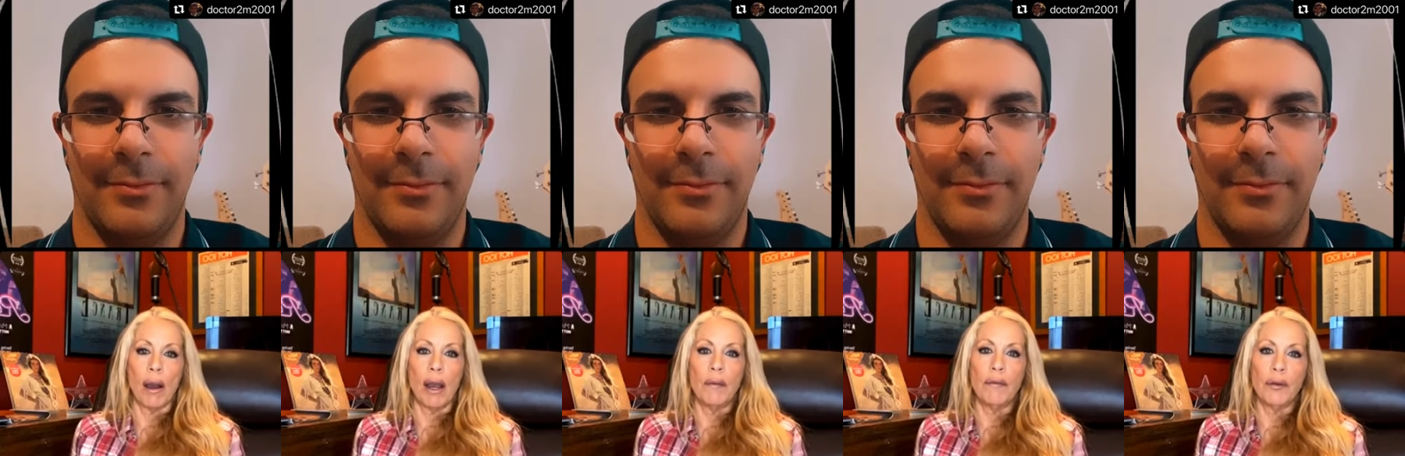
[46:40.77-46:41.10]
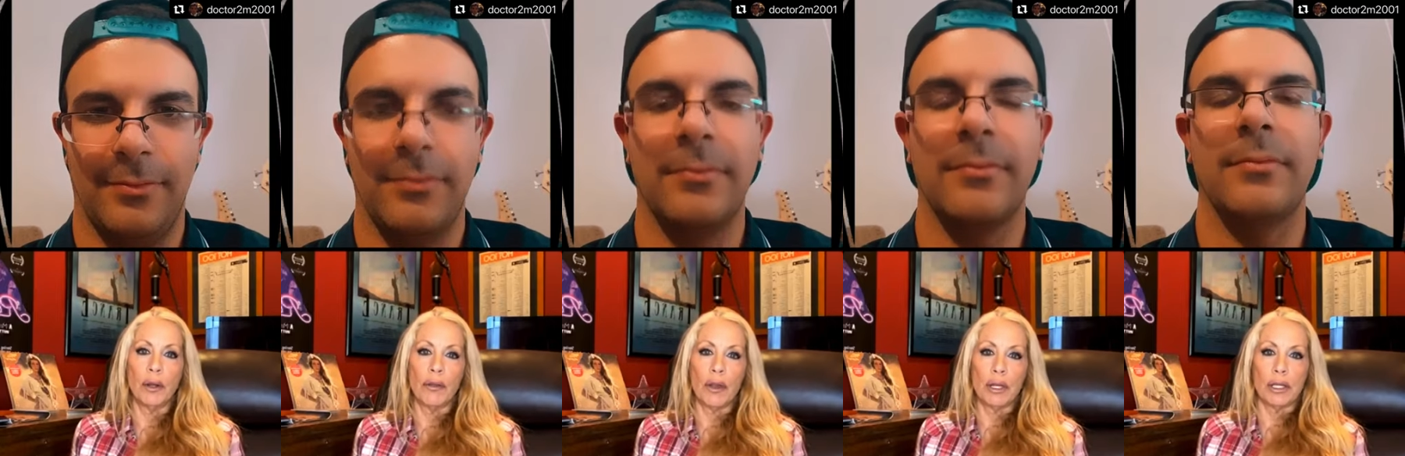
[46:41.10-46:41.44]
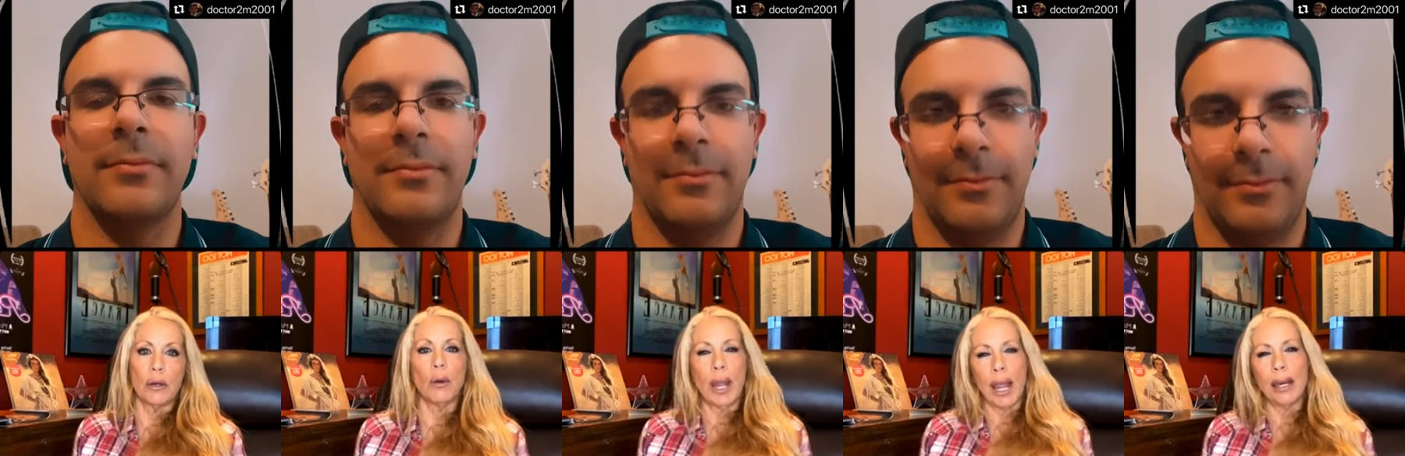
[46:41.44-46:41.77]
Speaker 1: and feel that it's
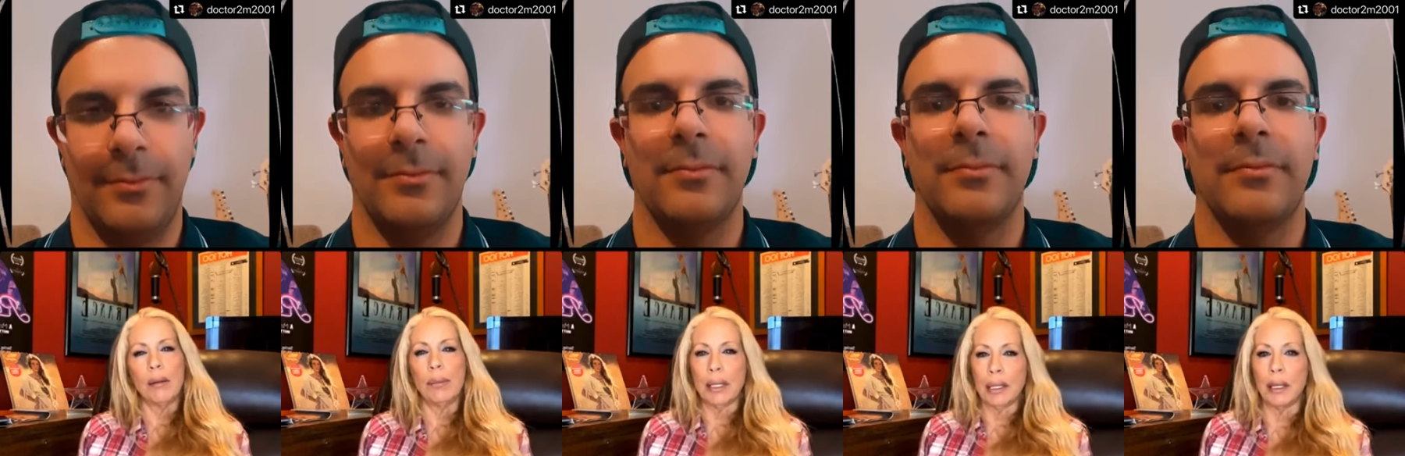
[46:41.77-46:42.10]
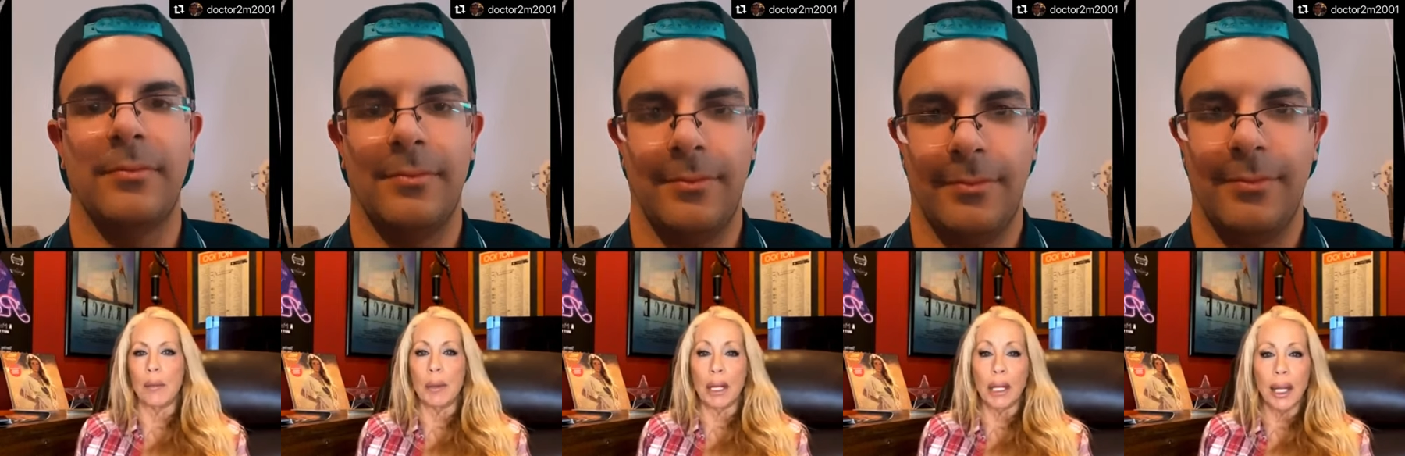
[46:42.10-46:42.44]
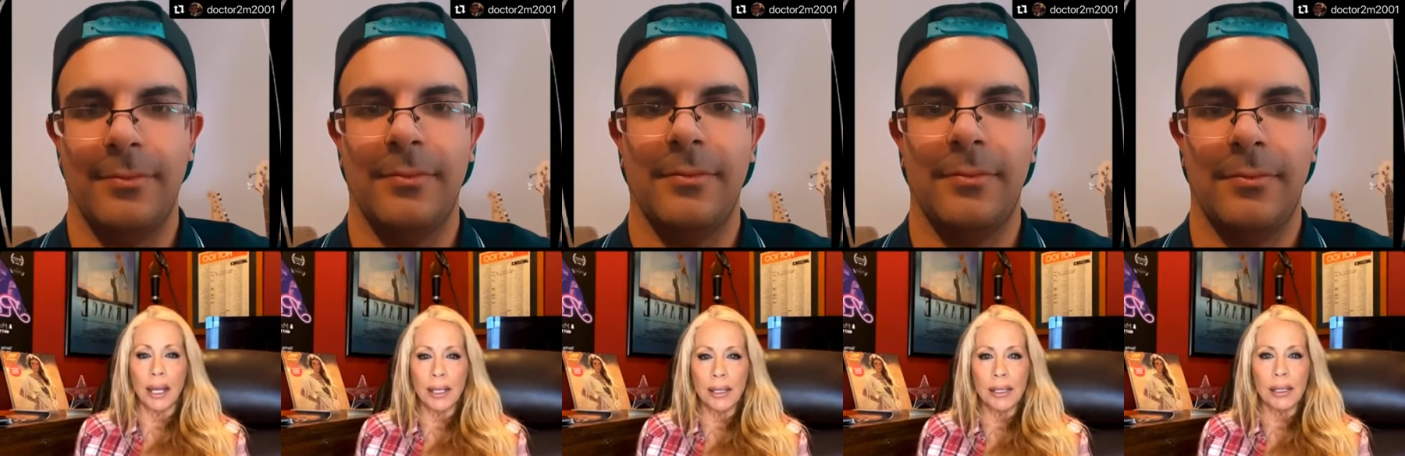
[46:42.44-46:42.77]
okay to be
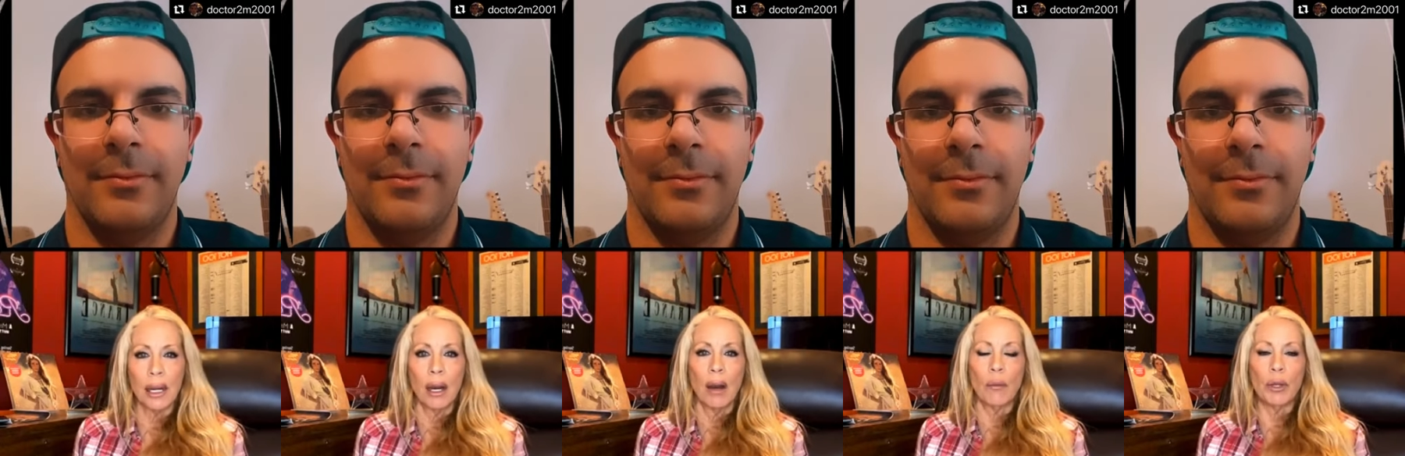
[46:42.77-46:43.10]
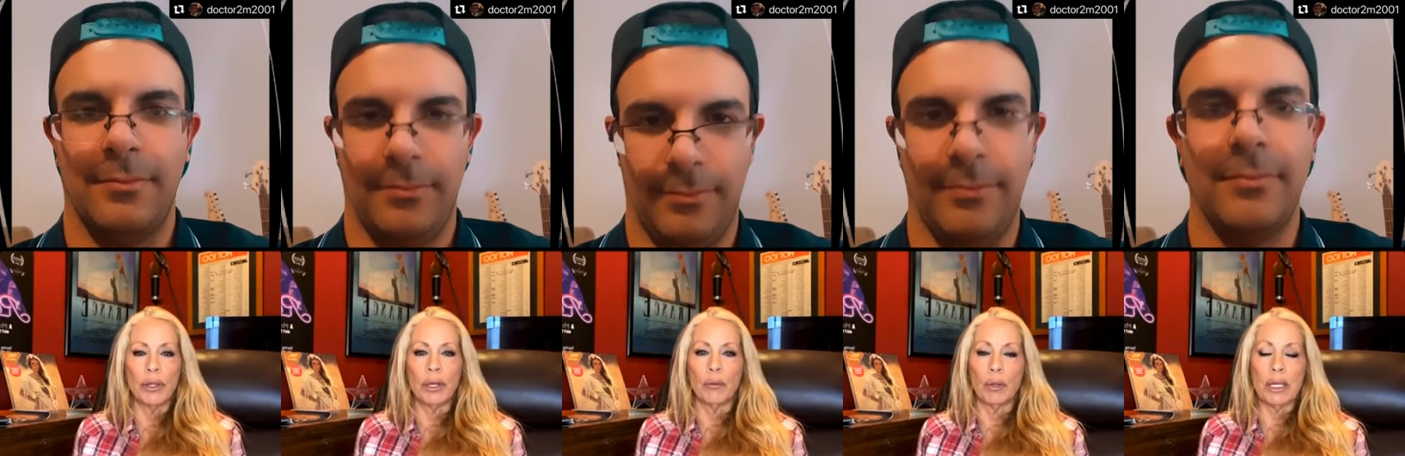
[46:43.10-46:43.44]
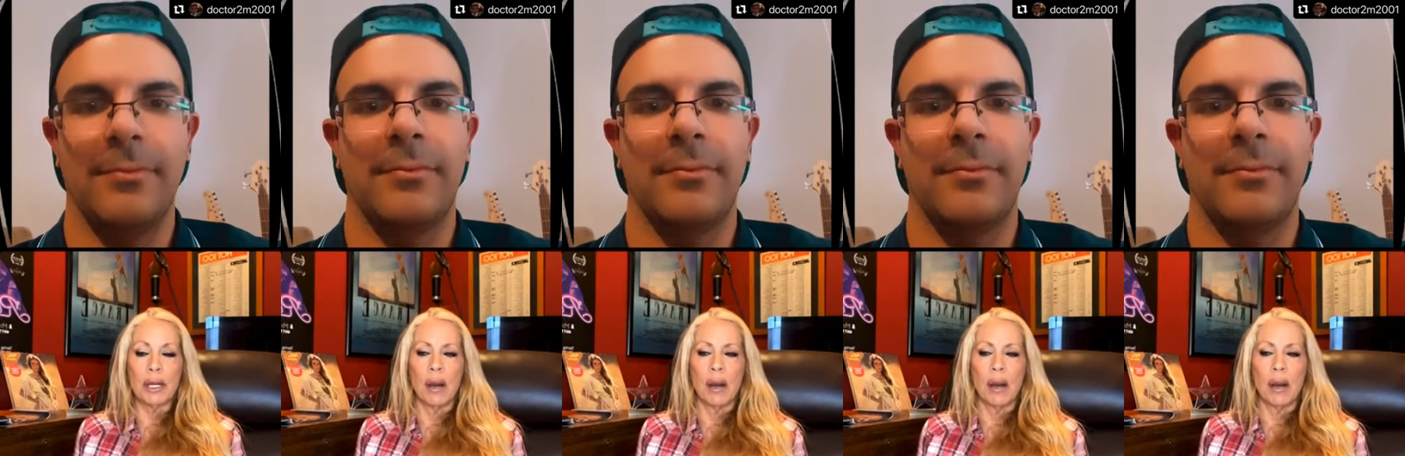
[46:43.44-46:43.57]
limitless within reason.